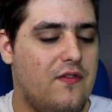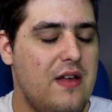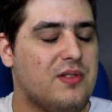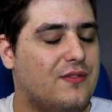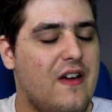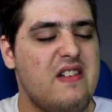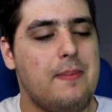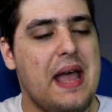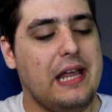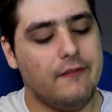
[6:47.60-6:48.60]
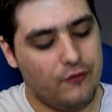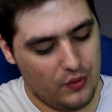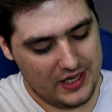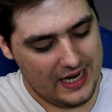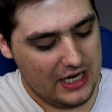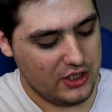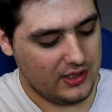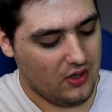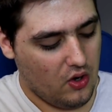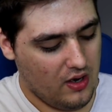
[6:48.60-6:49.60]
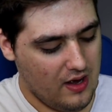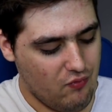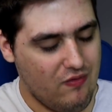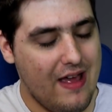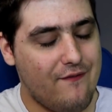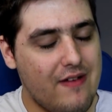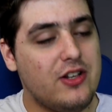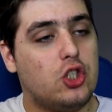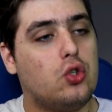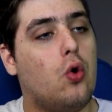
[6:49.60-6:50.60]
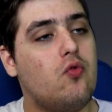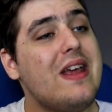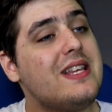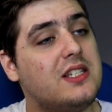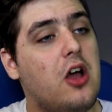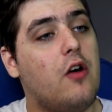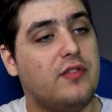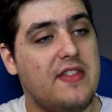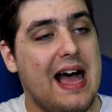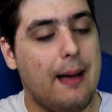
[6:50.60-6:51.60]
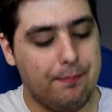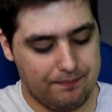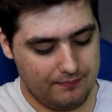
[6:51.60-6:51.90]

it was very painful and I actually got a very sore wrist after that.